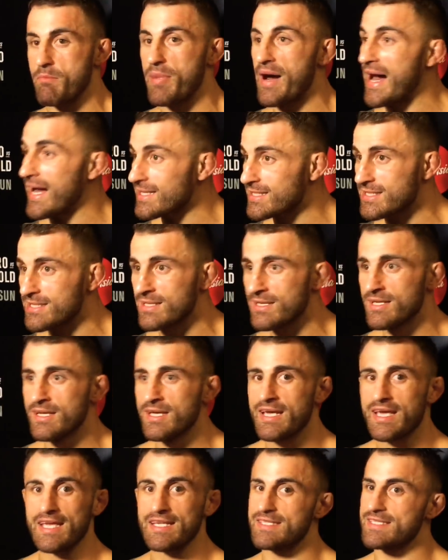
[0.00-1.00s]
But
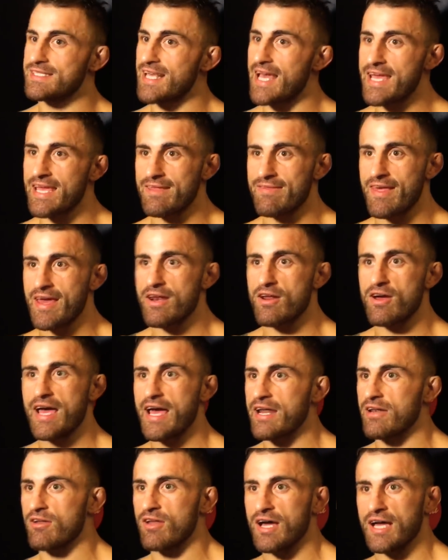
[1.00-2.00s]
in saying that, I
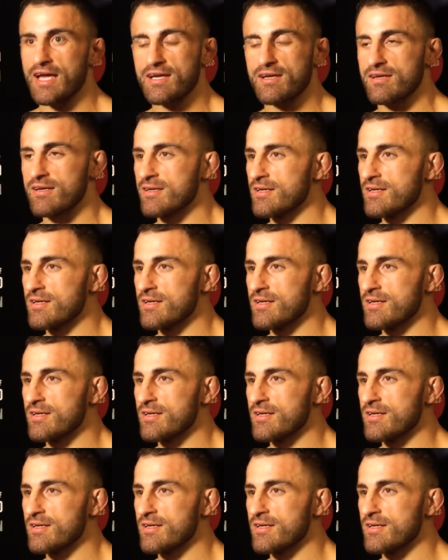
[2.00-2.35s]
had like